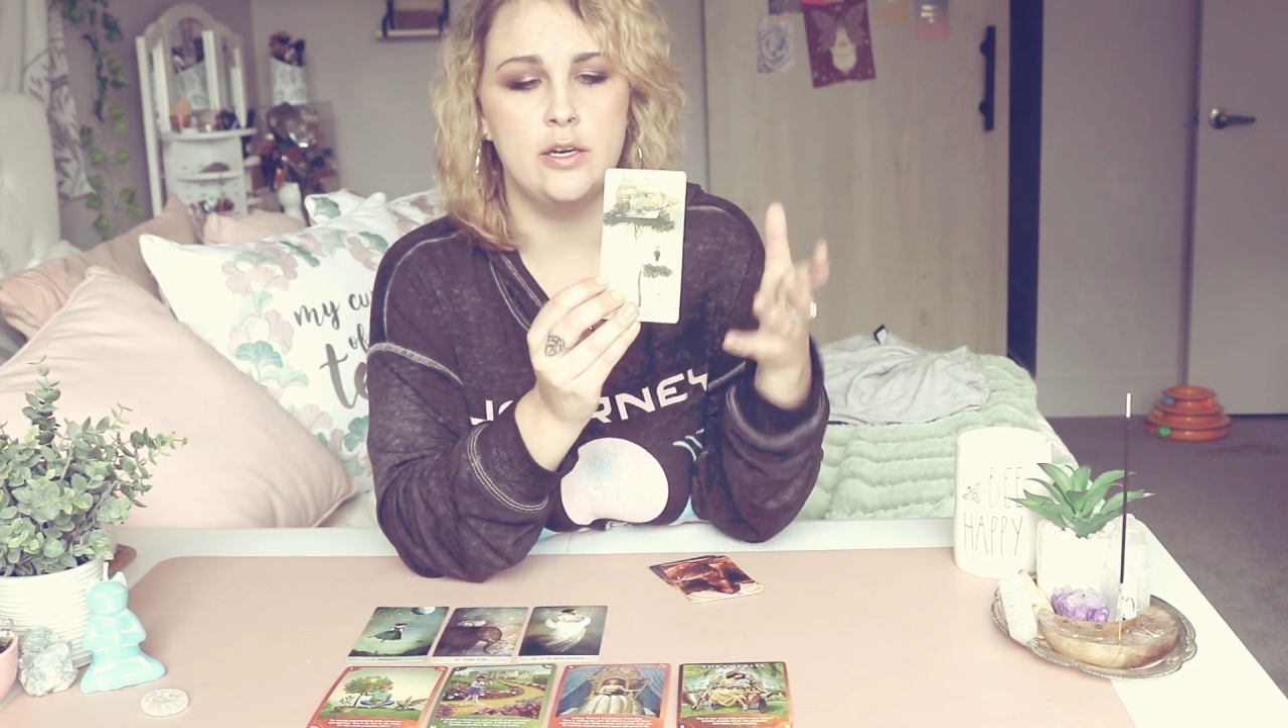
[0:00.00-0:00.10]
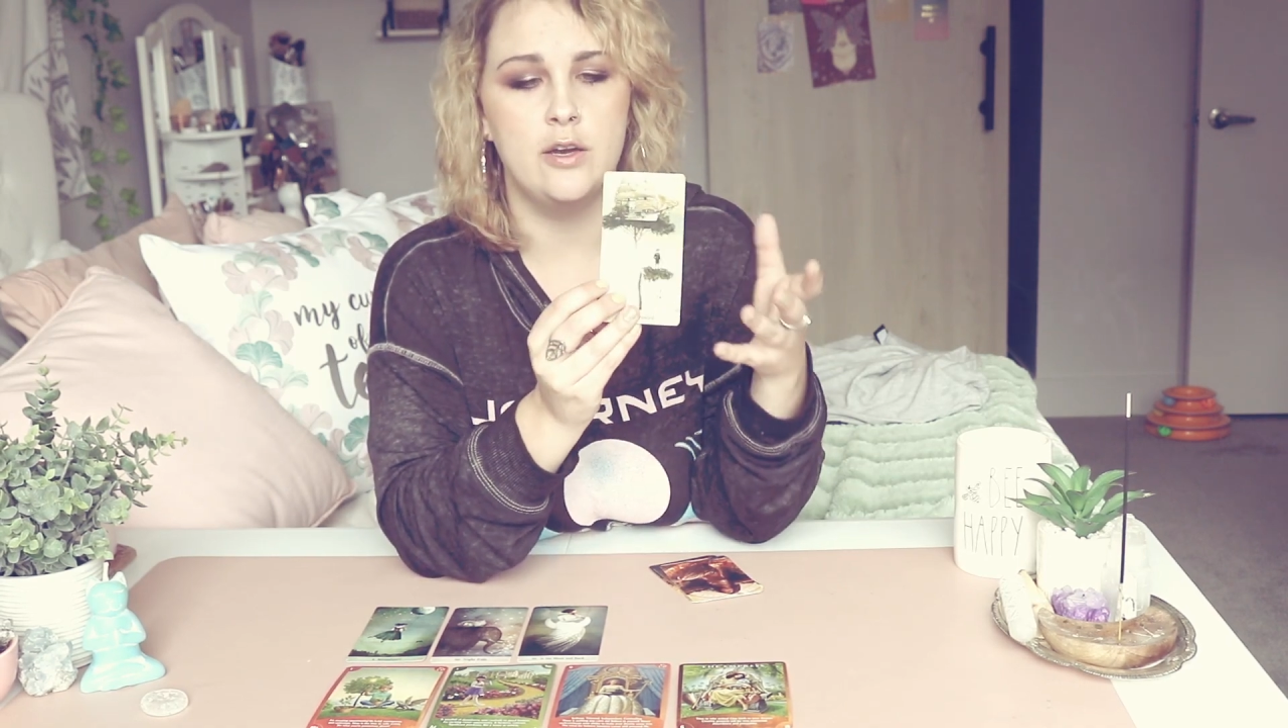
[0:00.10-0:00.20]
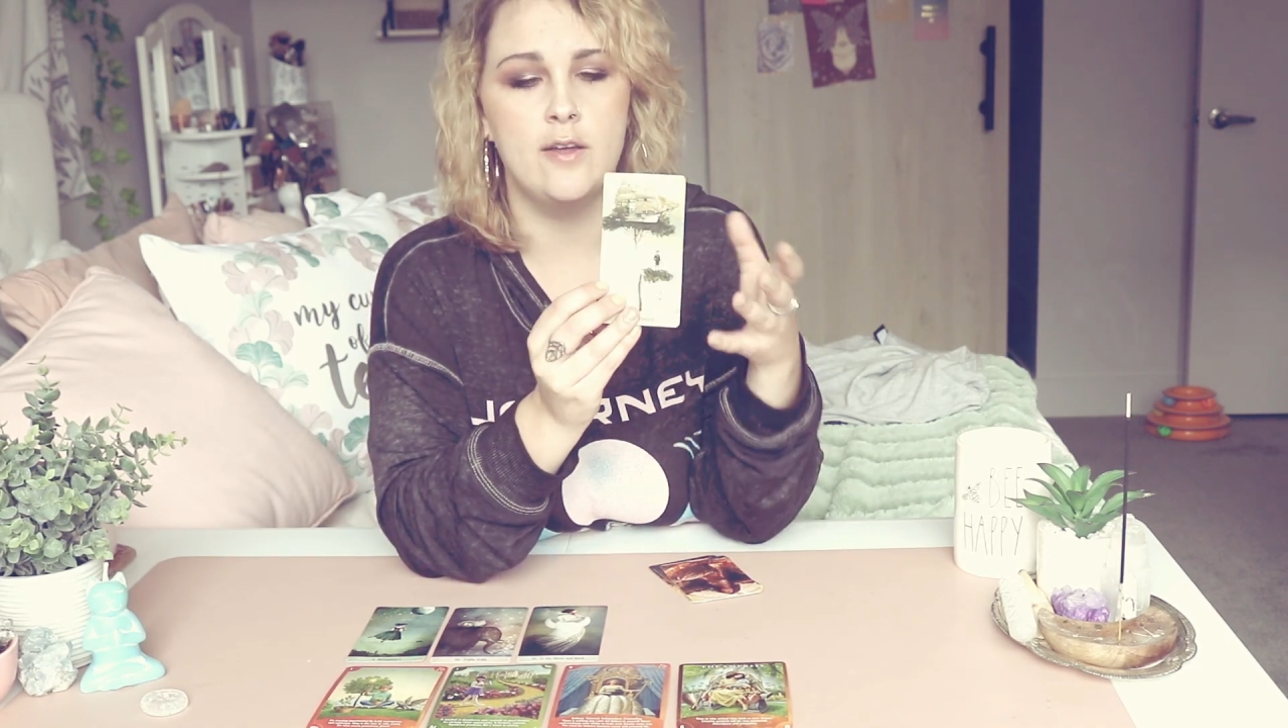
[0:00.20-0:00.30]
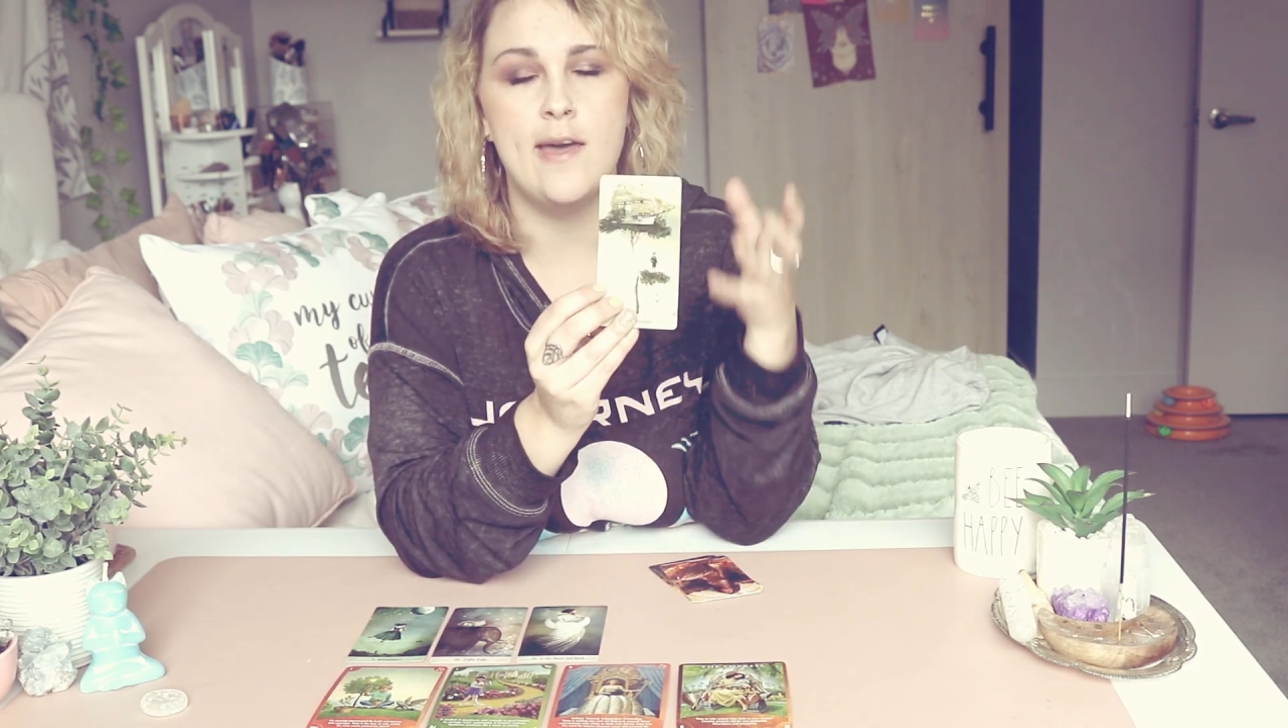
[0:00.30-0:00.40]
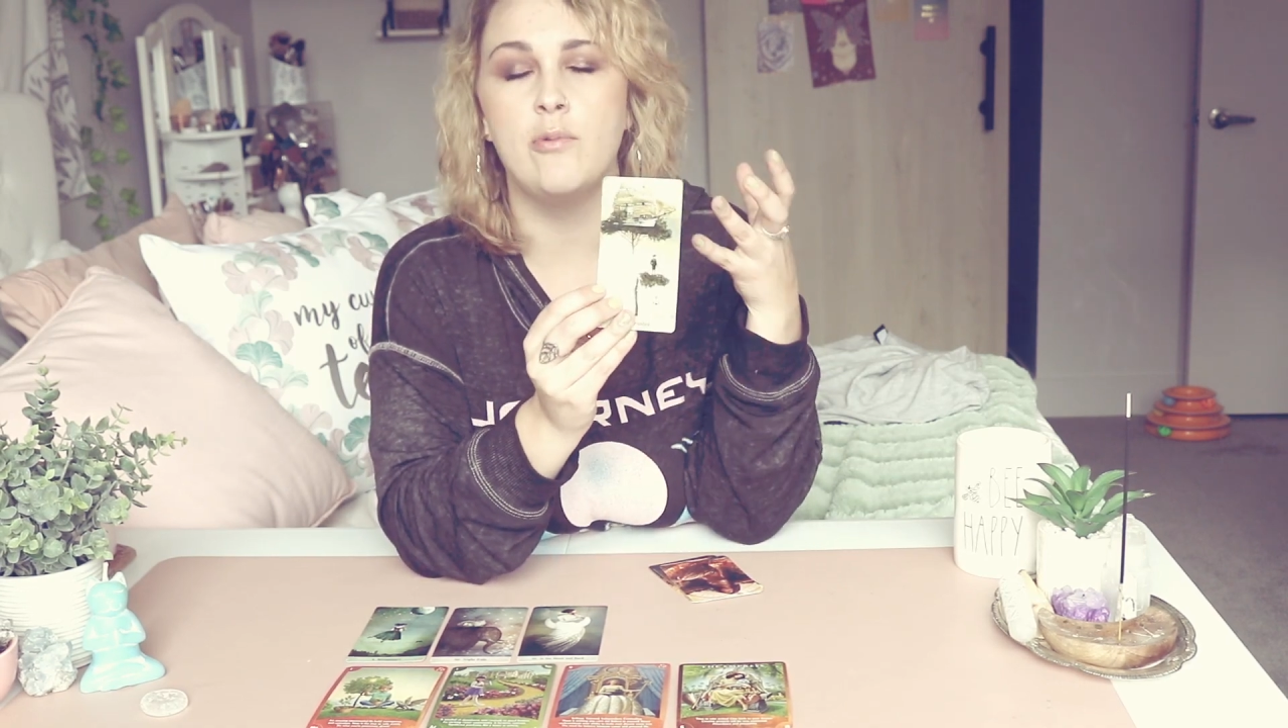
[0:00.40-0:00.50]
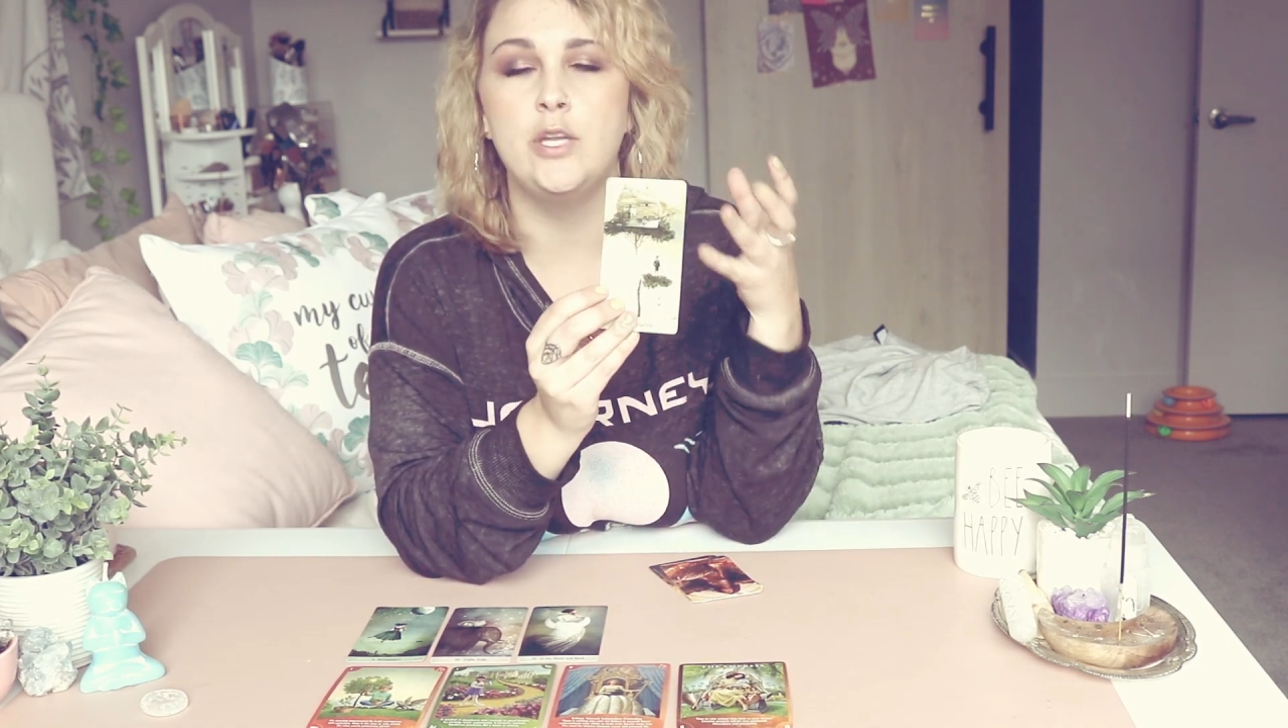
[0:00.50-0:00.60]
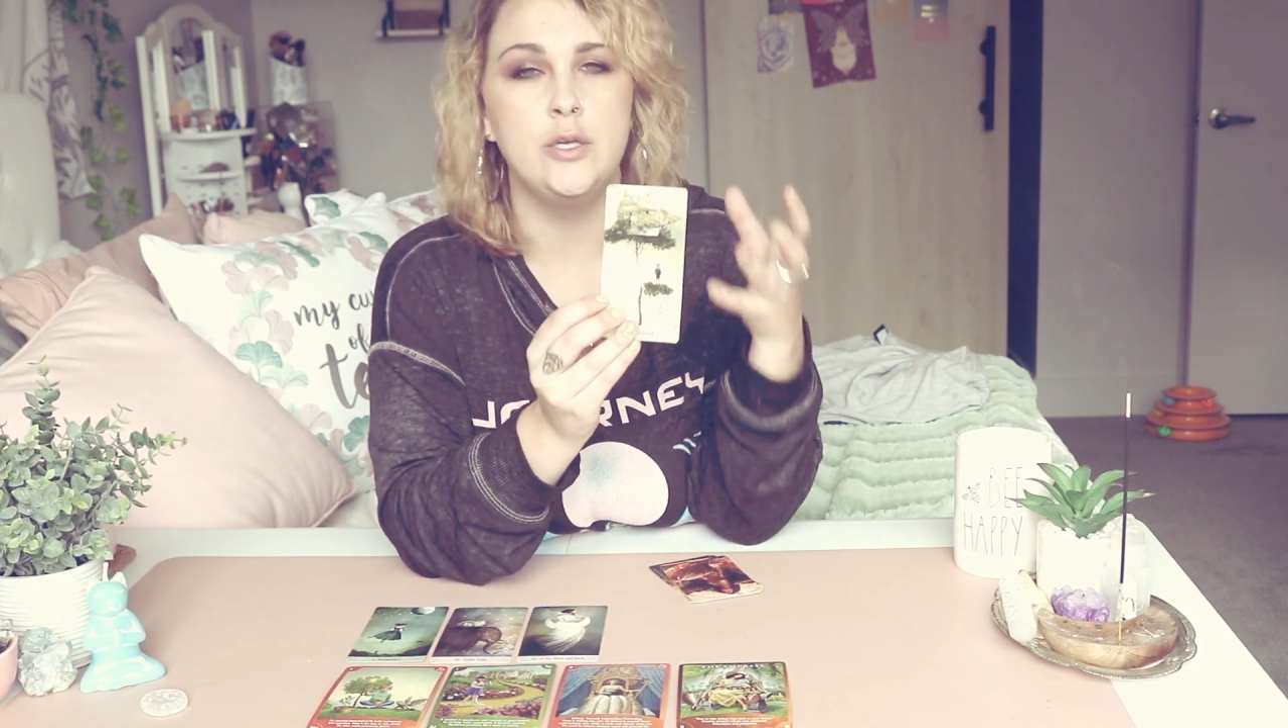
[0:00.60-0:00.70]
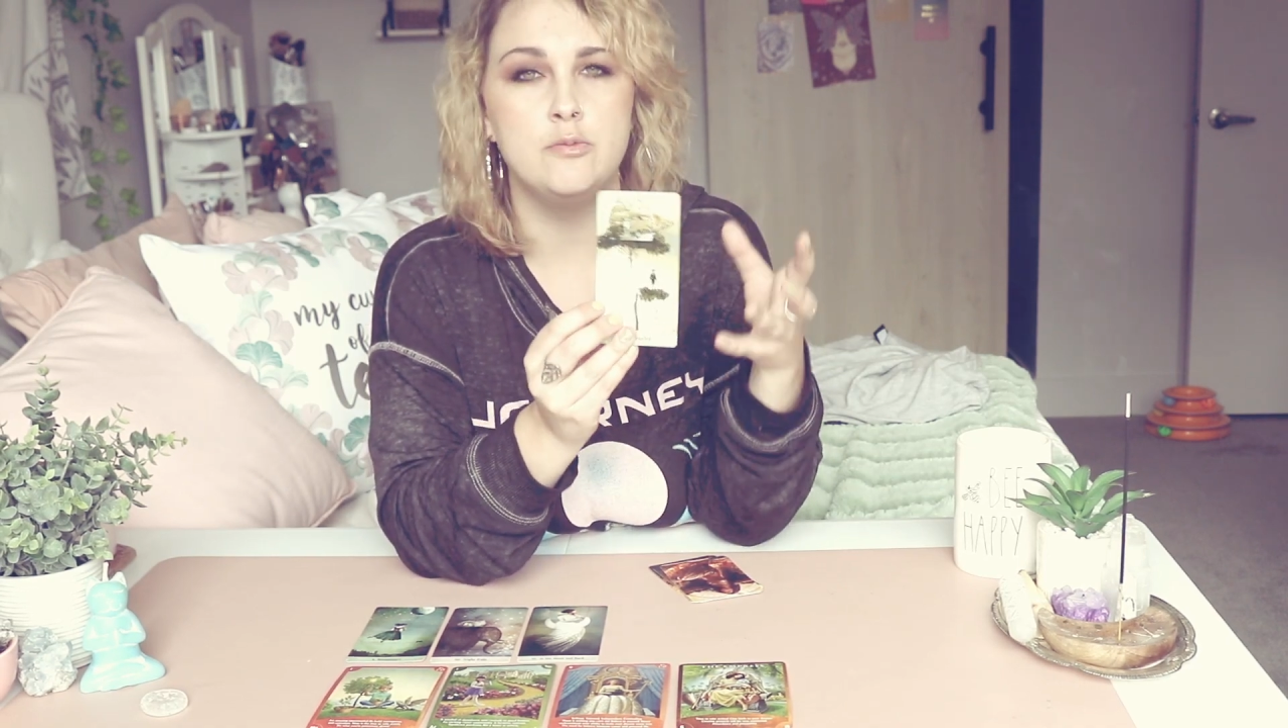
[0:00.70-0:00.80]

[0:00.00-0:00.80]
to know that when